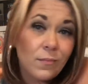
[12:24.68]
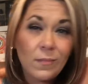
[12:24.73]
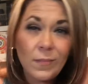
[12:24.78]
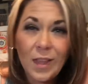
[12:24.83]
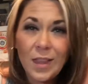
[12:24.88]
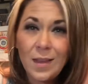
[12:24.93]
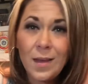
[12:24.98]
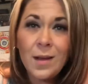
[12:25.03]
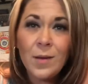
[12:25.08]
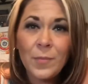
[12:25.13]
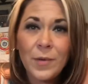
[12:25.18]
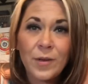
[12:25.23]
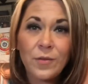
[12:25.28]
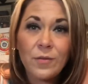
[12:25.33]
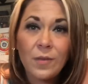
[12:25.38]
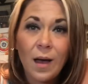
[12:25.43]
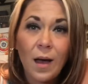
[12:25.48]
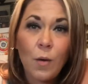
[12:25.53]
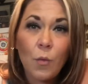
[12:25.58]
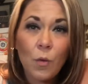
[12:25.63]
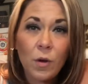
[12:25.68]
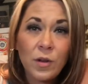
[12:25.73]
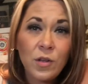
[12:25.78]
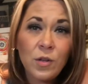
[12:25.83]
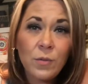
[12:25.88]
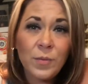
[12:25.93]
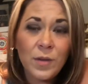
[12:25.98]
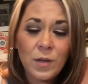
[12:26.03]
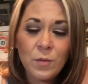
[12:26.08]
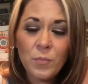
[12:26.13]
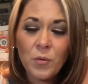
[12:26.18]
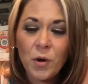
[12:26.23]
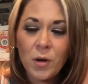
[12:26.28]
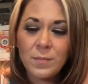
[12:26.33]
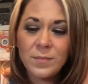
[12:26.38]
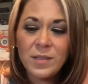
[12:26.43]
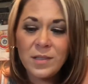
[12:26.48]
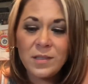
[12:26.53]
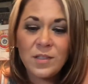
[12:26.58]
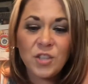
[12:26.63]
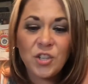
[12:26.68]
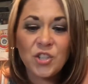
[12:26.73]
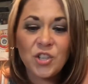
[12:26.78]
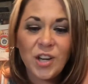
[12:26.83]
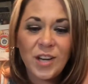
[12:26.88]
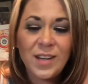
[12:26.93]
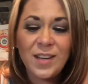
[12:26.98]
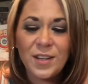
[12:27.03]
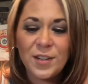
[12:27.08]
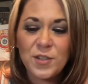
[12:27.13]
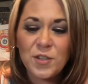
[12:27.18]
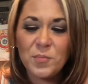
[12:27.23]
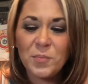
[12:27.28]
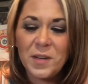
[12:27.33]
Think about that. What are you being prompted to change?